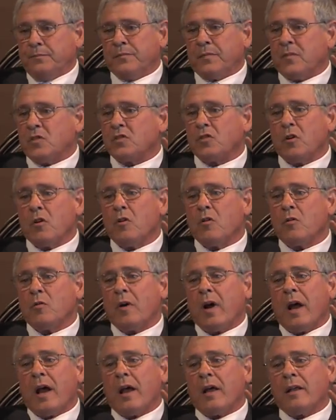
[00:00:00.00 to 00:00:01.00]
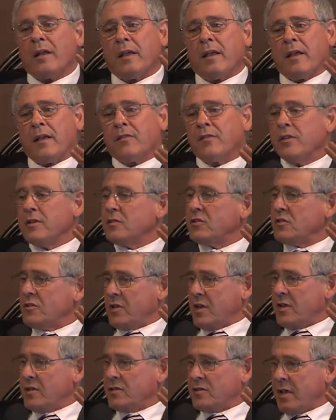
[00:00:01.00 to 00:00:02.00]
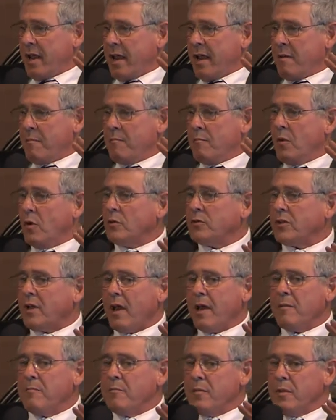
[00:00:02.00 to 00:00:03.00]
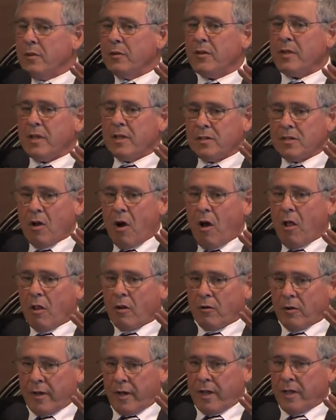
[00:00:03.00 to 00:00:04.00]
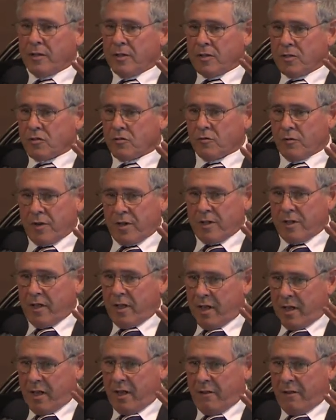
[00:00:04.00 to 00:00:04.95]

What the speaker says: So this is a multi-million dollar industry that